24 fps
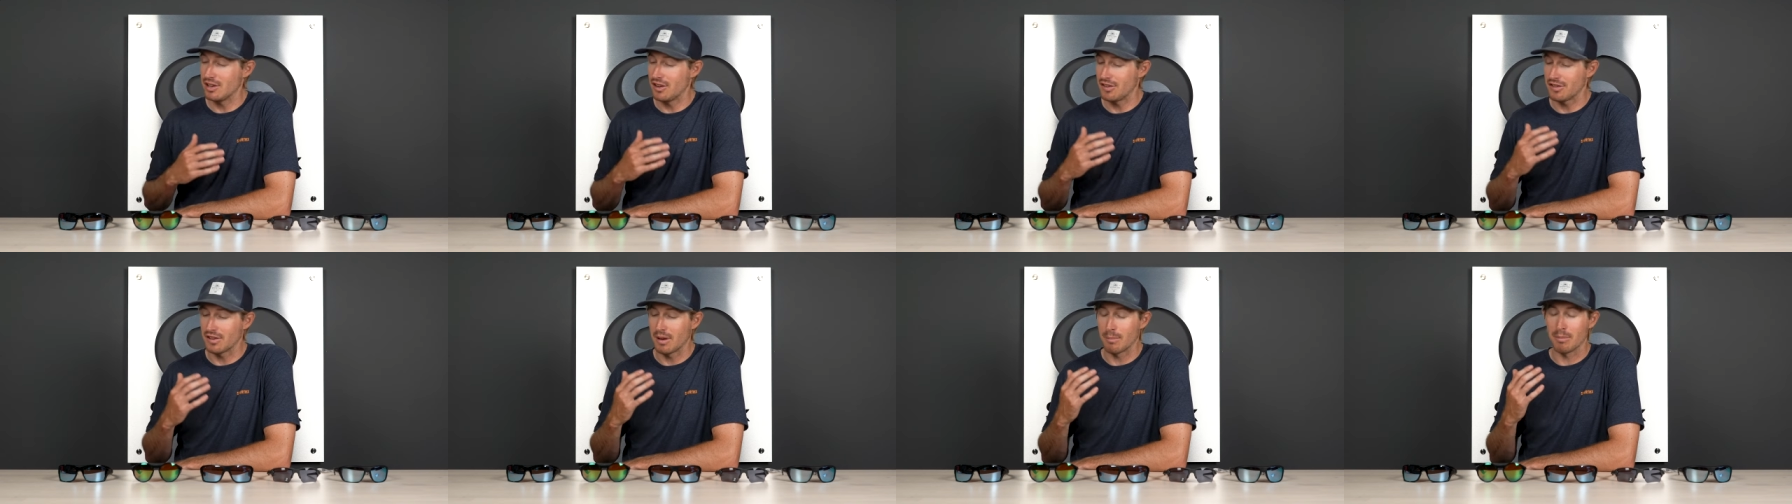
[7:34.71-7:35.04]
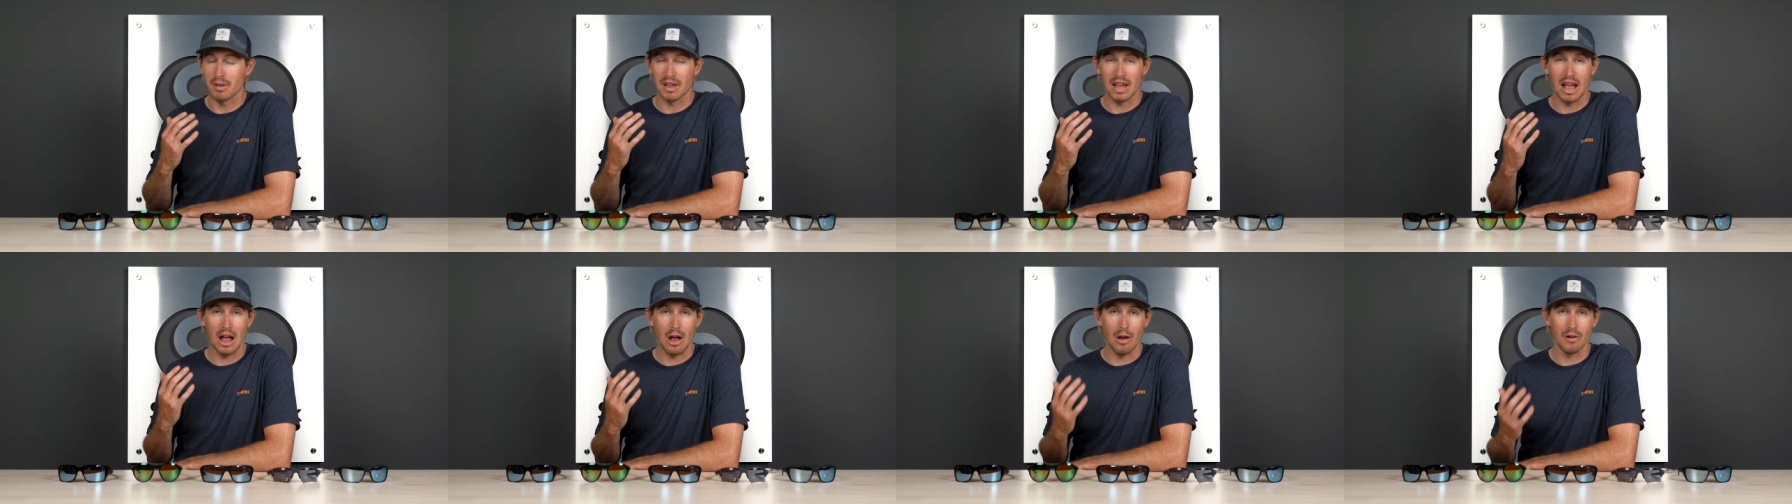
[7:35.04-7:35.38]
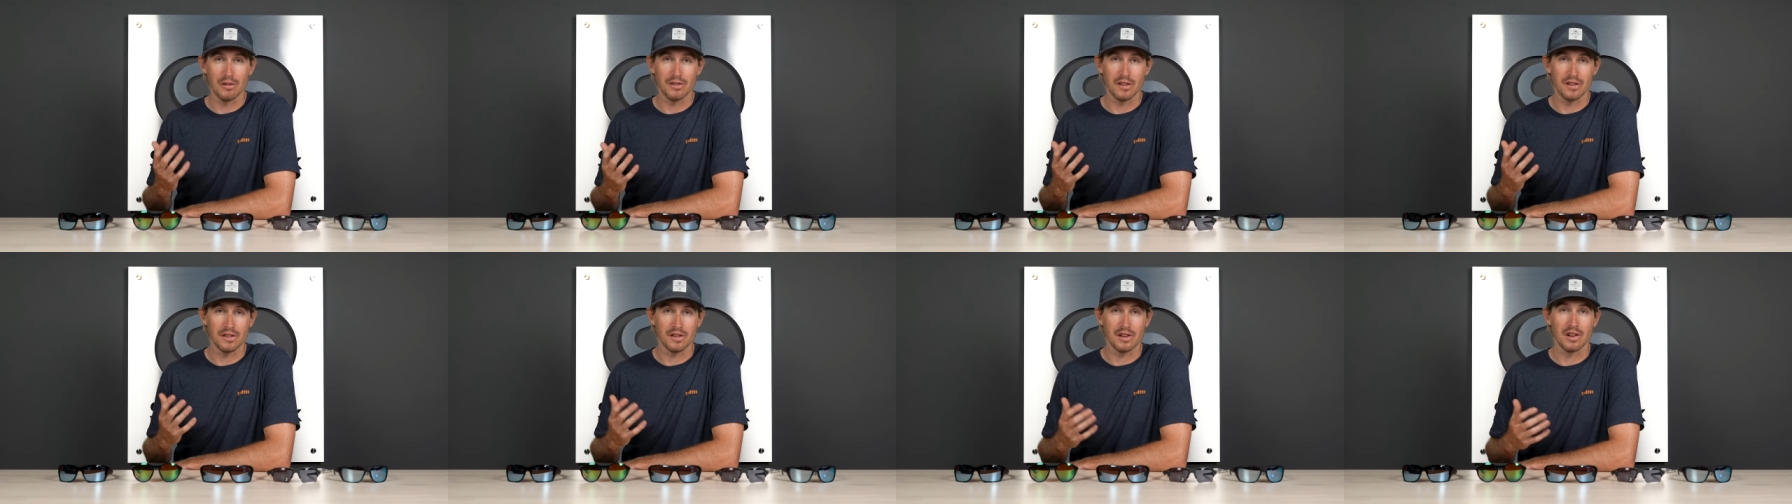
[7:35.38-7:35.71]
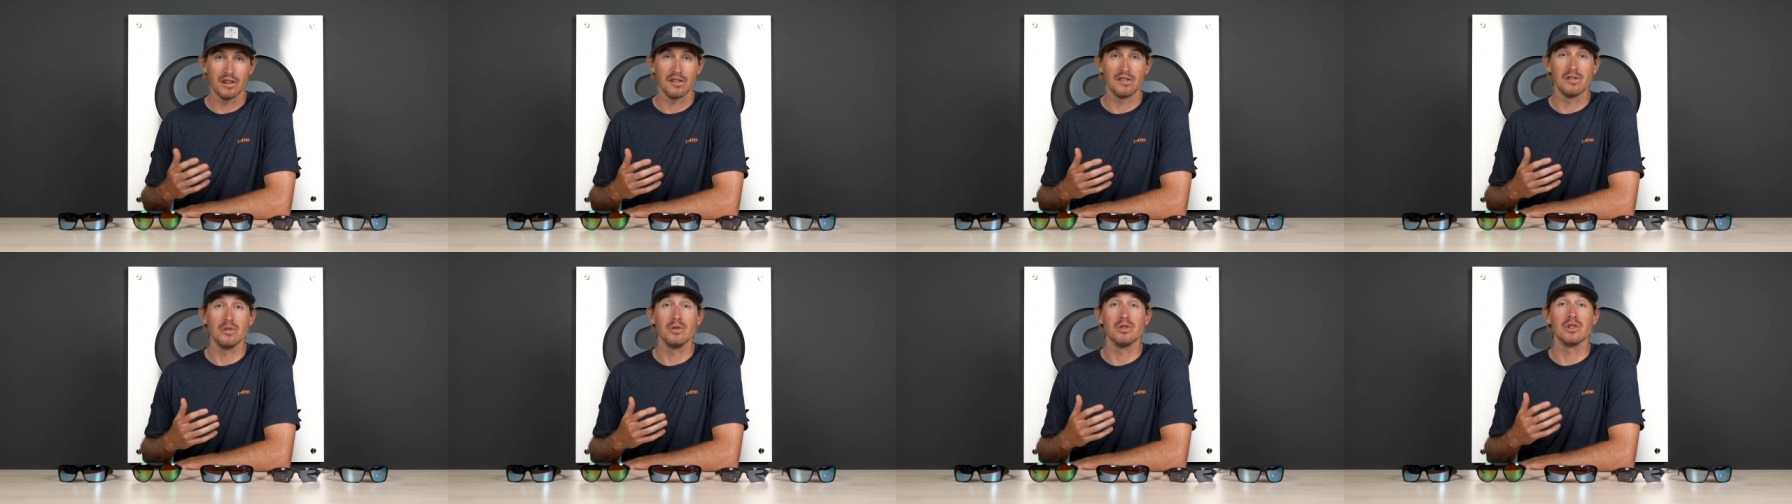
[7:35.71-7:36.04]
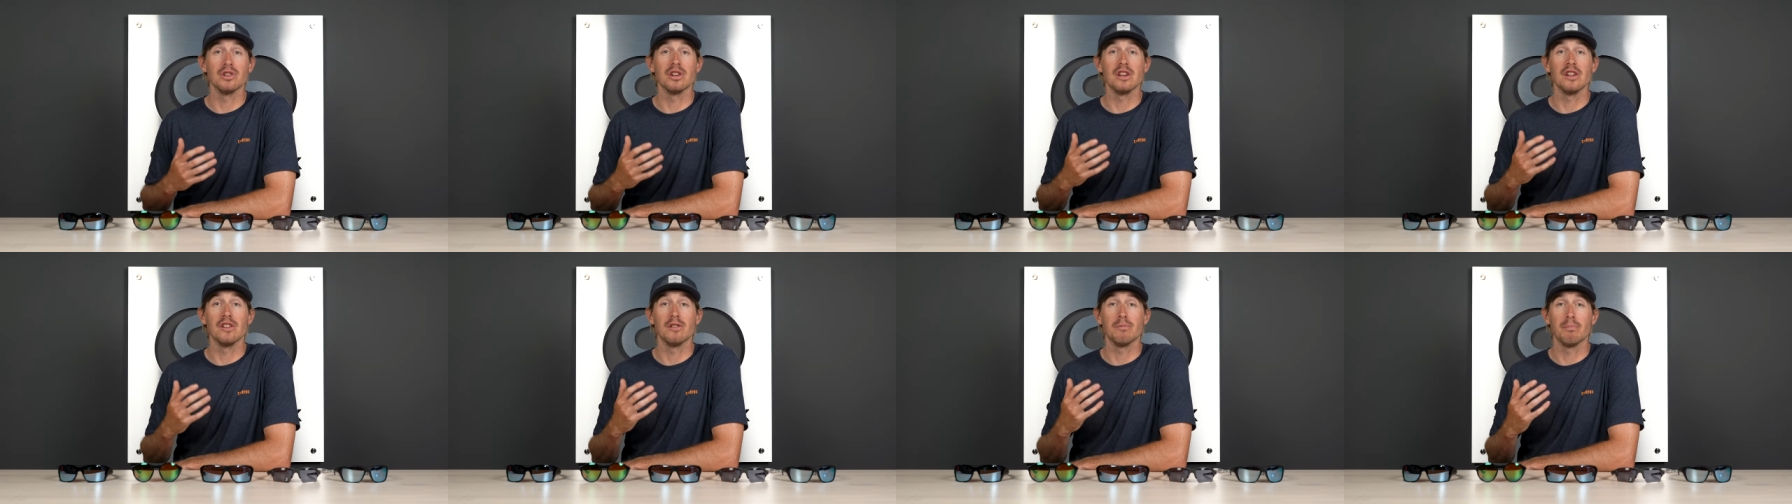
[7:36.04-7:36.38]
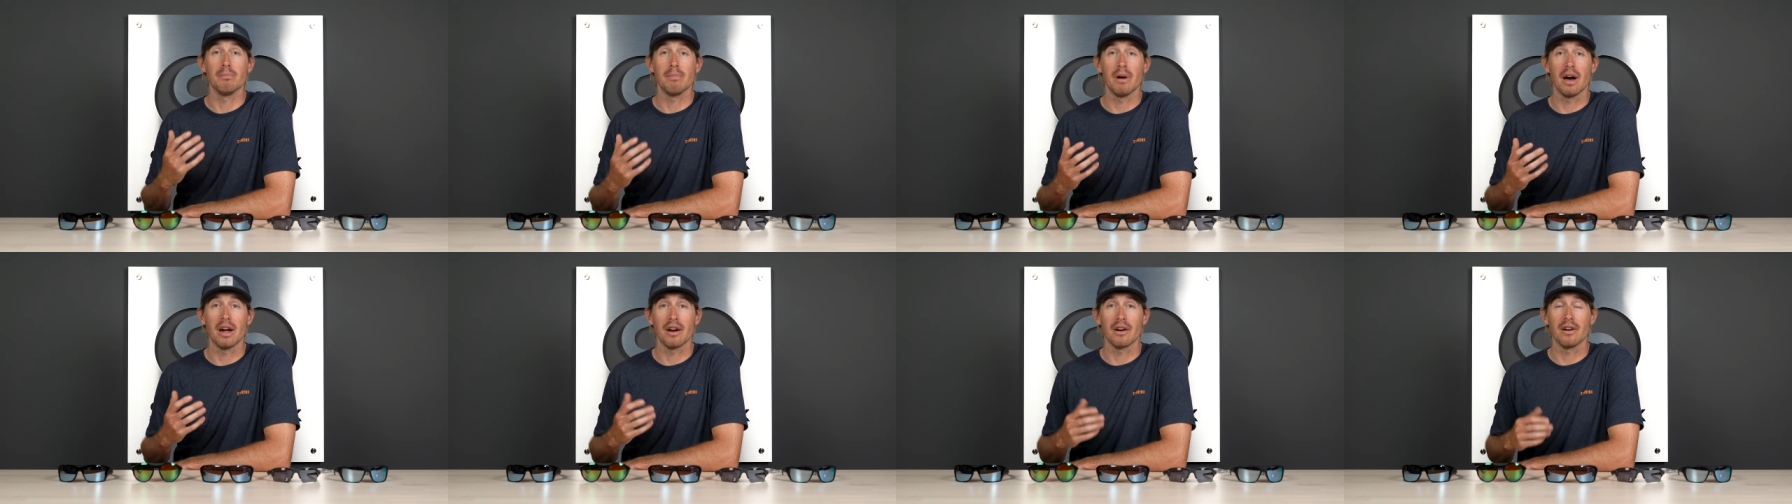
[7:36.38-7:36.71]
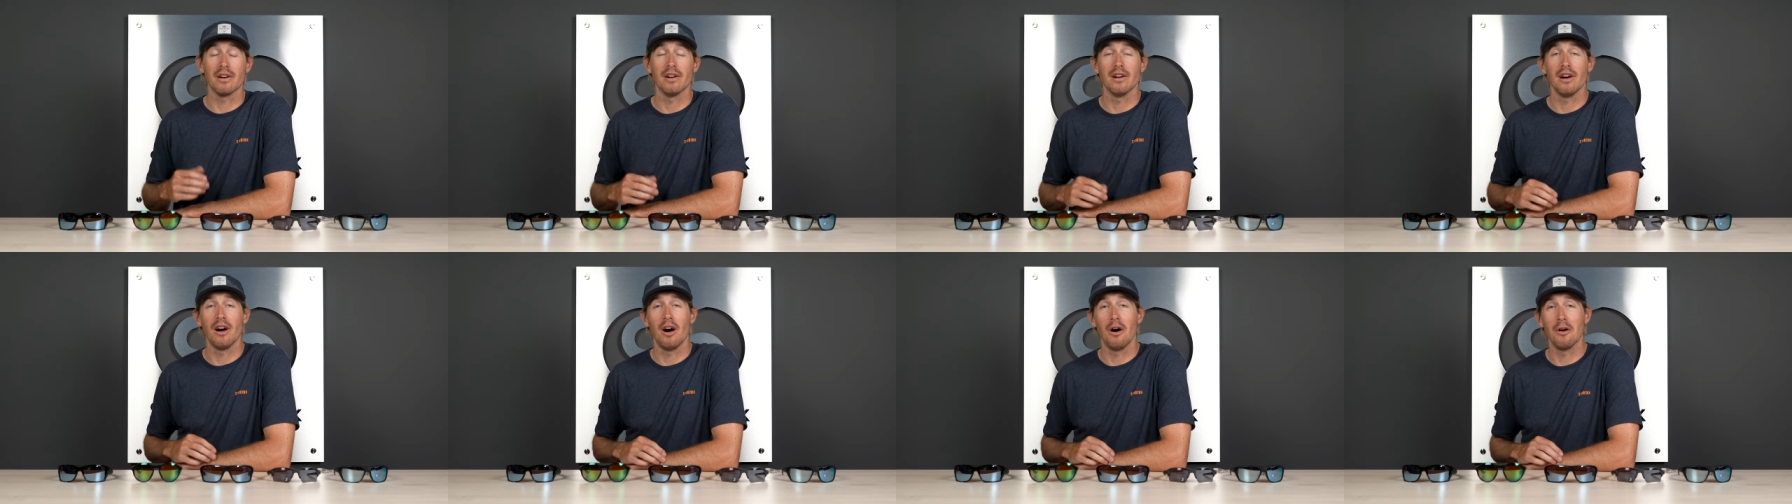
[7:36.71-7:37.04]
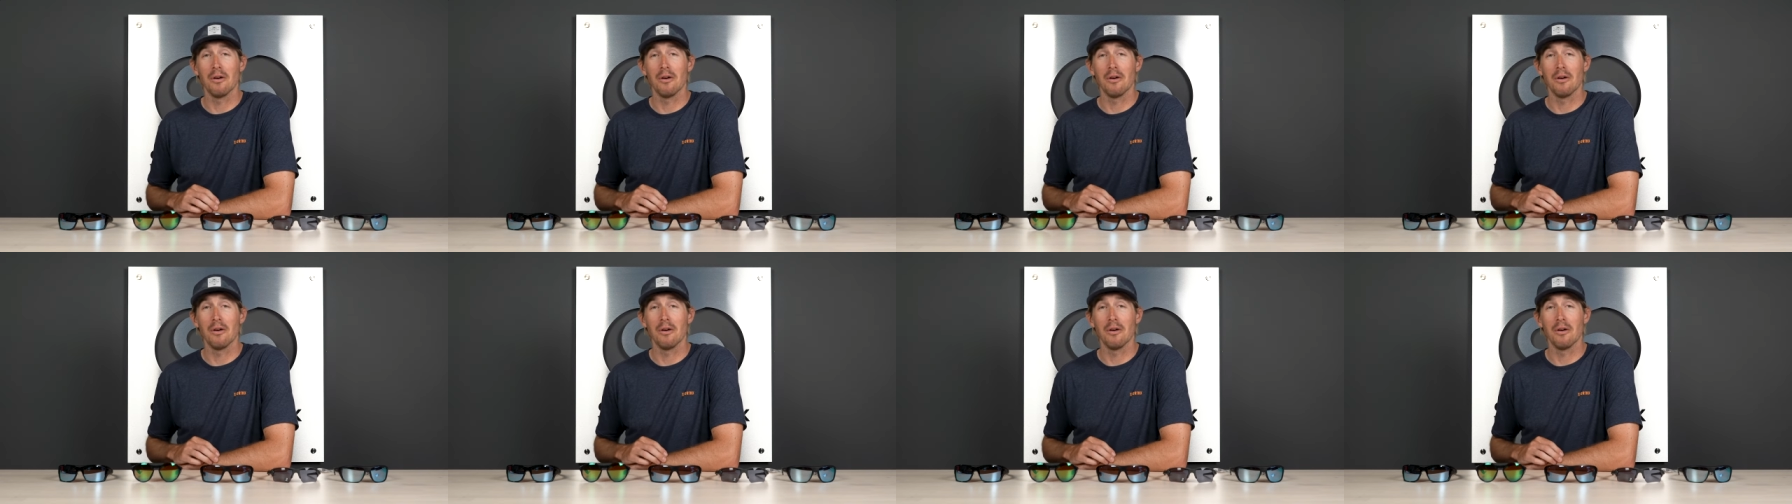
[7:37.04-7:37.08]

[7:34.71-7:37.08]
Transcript: into something else that's gonna suit your needs better.